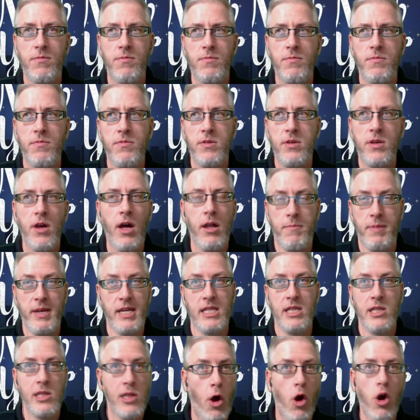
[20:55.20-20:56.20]
y'all be
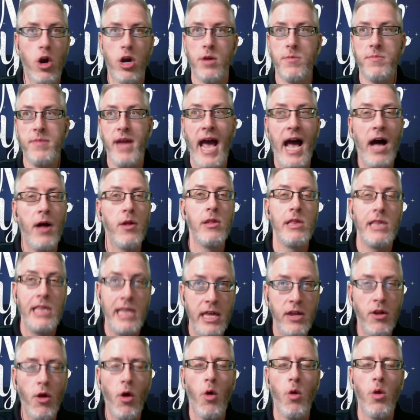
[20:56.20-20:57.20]
alarmed how
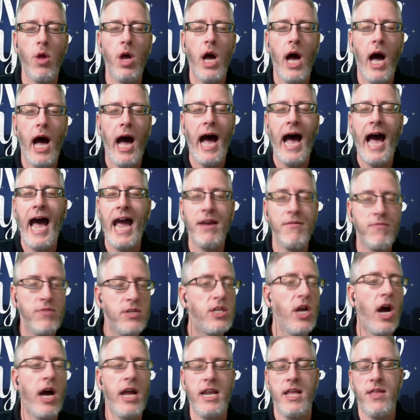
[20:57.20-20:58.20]
little I've
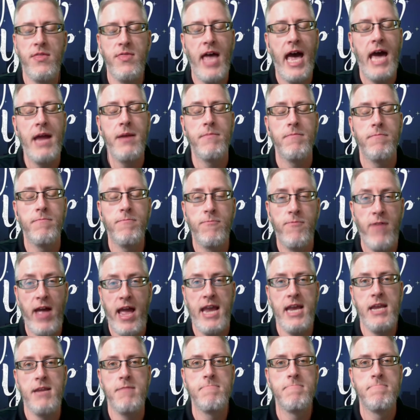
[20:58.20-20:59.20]
done in that
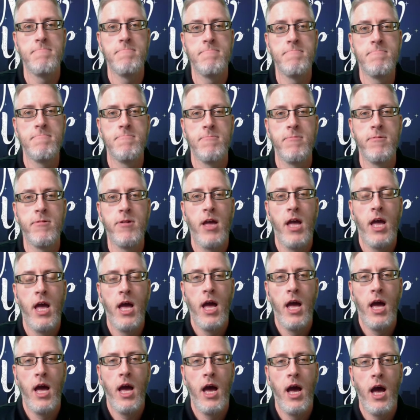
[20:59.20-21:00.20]
vein.
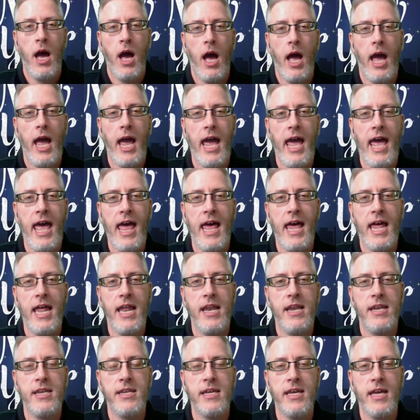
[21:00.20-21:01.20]

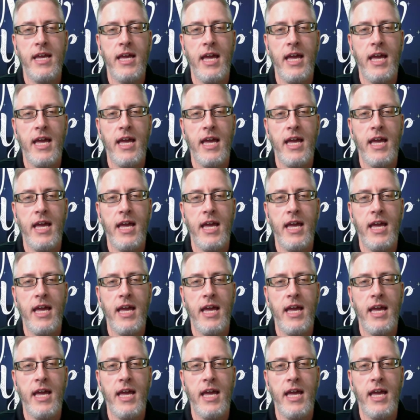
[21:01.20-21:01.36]
And